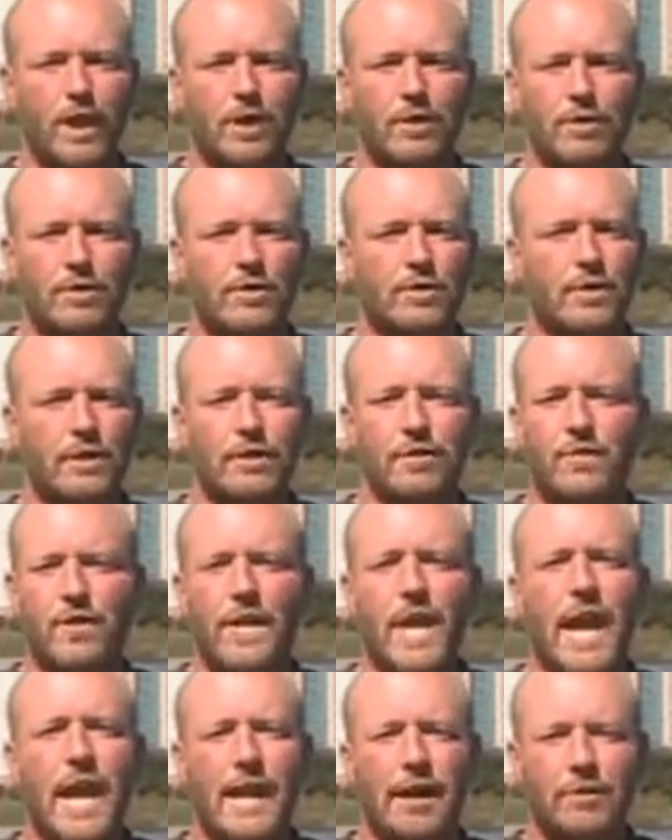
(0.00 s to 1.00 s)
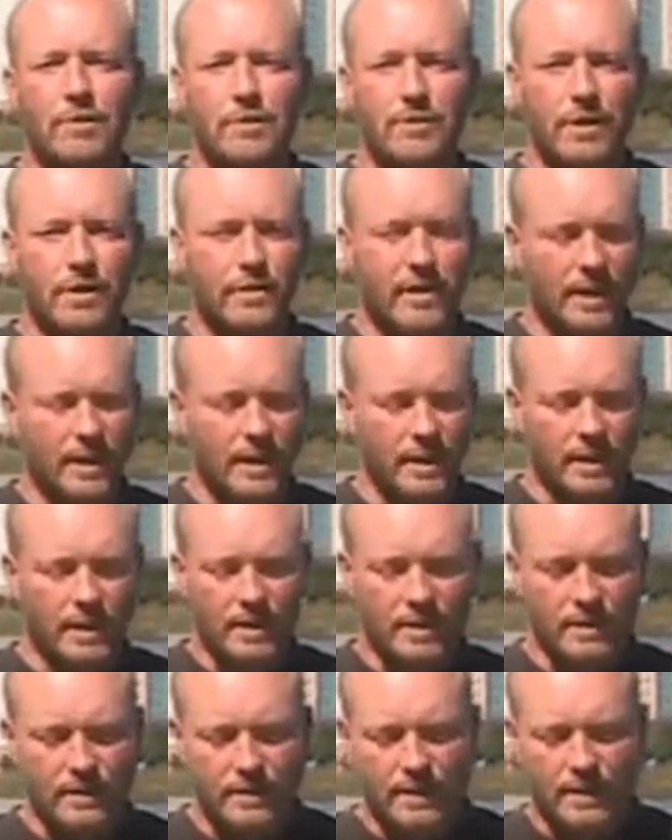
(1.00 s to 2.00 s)
learn the different angles of it,
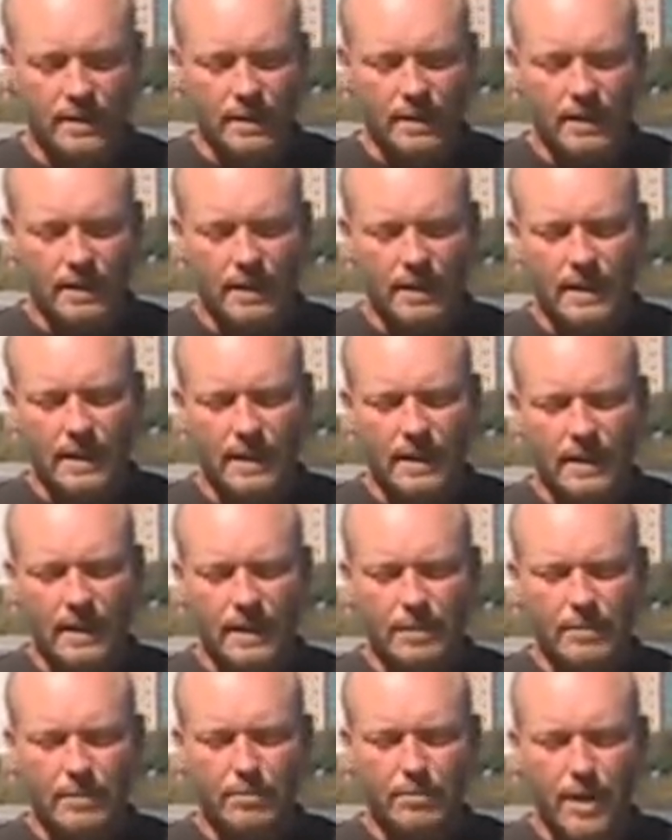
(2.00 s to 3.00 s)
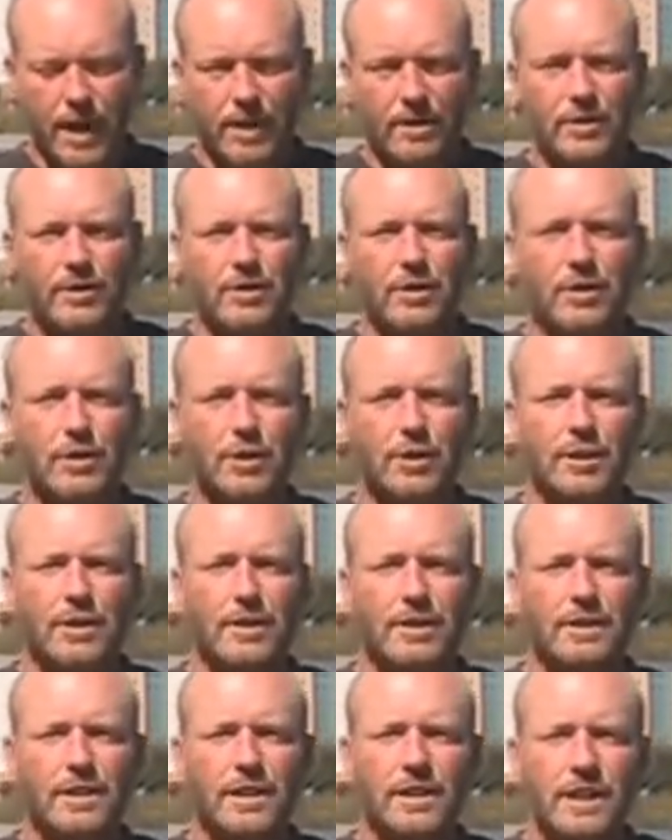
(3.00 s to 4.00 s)
because it's better to
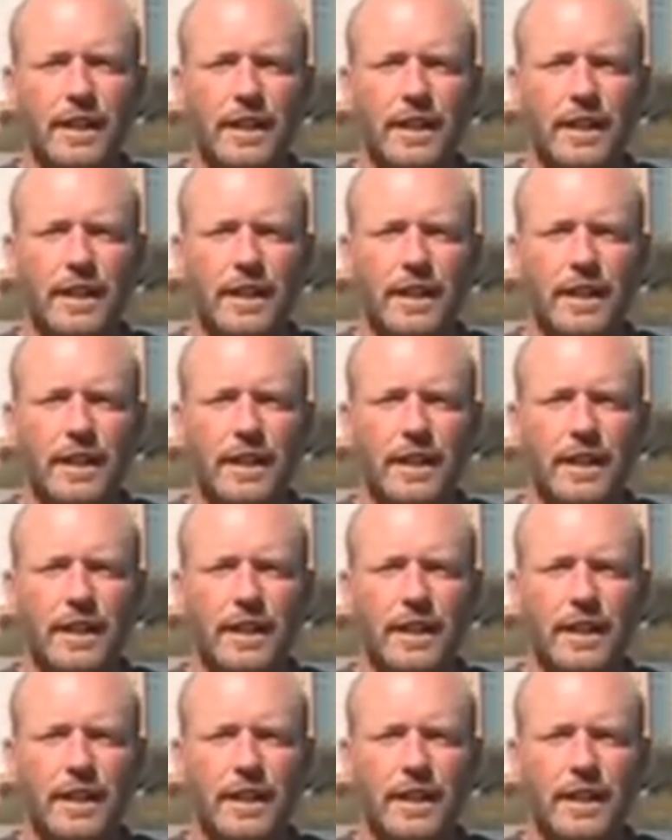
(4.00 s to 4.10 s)
learn the